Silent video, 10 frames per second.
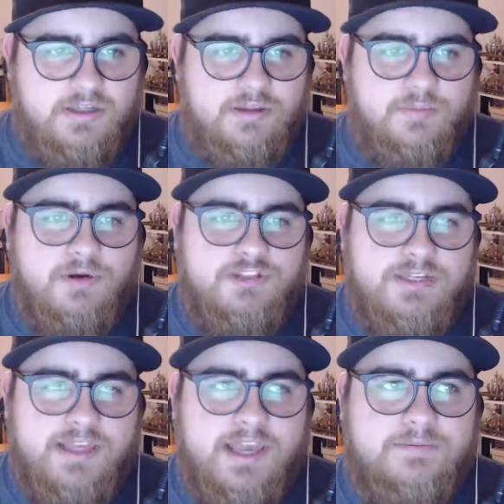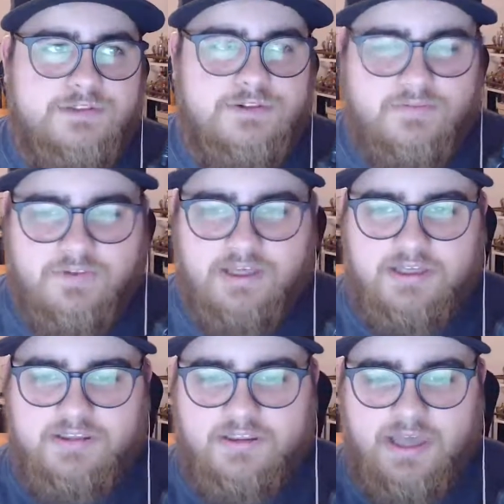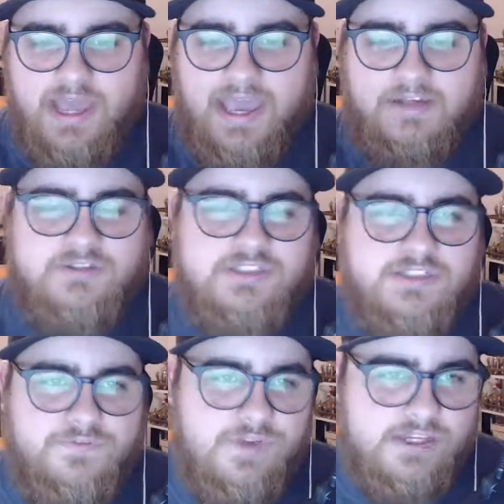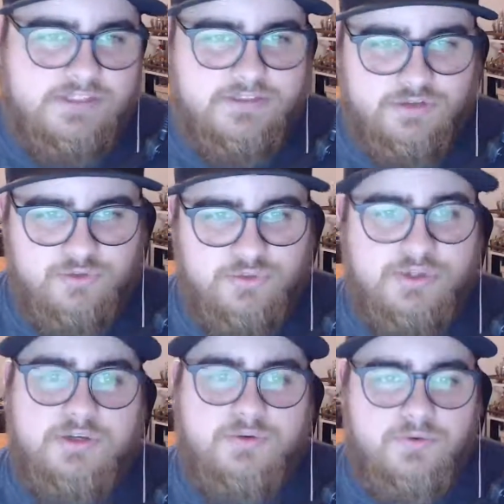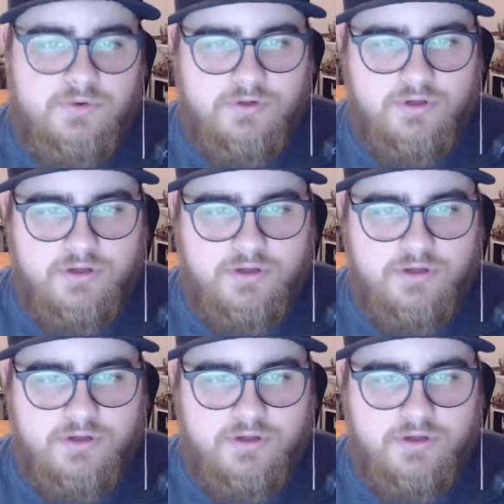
The motion capture of like the actress's face looks really cool.